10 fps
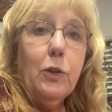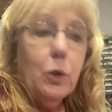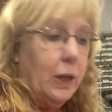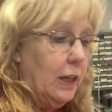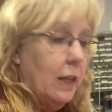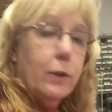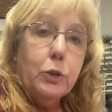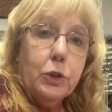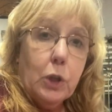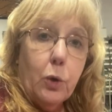You can either
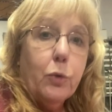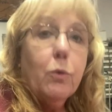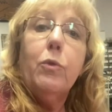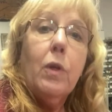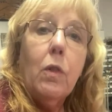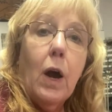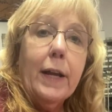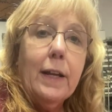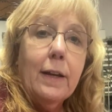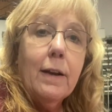sew through the
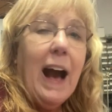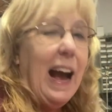lining.